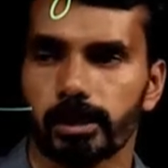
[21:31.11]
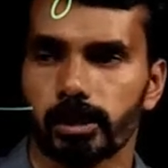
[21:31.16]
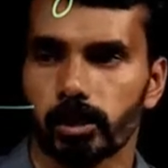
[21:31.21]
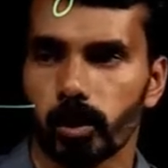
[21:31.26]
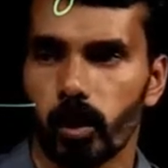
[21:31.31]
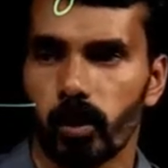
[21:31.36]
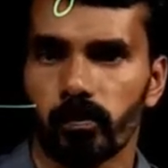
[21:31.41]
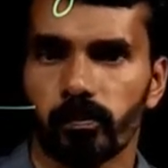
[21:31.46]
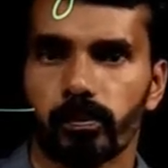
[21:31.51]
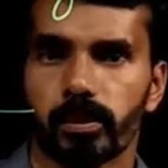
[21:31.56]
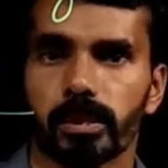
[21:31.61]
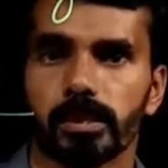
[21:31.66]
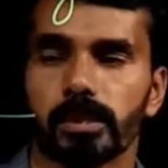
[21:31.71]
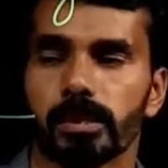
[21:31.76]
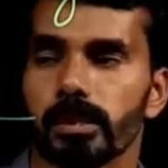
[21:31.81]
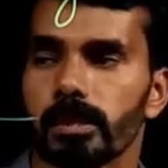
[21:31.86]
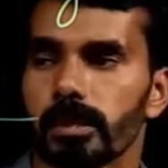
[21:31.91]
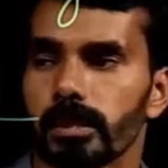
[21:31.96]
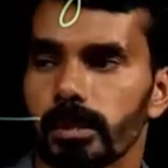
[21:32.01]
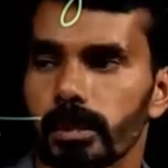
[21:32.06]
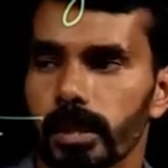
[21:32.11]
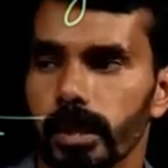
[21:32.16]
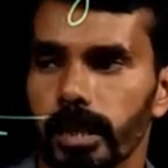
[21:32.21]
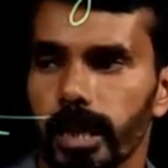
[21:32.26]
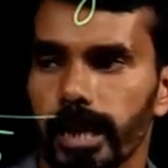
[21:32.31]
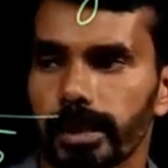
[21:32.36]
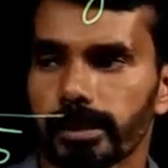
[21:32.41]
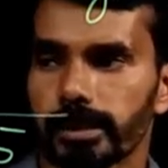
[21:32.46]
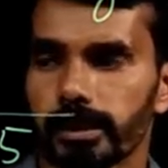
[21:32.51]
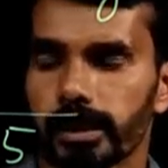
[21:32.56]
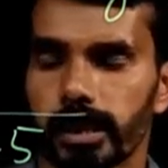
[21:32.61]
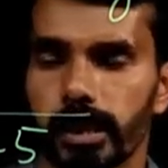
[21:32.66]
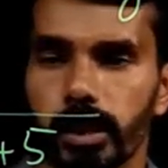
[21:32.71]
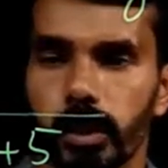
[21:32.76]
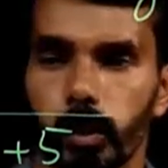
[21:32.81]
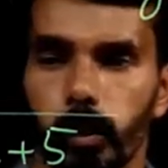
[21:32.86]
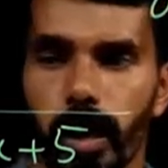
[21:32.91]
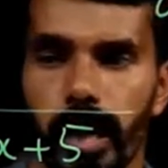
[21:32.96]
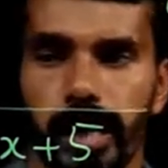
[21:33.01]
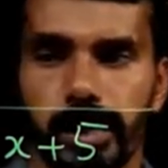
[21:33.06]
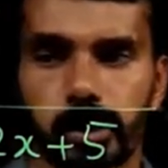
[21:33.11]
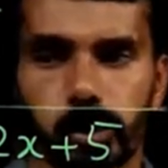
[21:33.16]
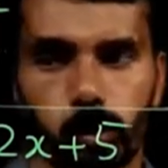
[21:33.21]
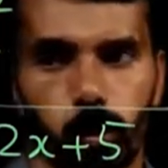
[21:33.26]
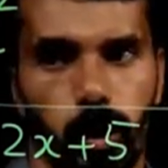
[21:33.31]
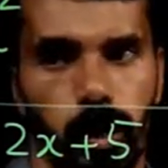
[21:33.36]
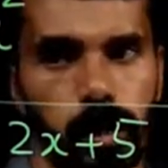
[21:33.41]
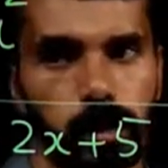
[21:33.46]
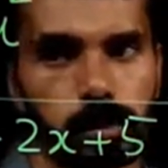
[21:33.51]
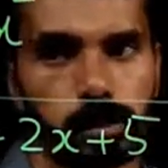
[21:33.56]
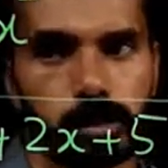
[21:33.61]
So first 3x into x square,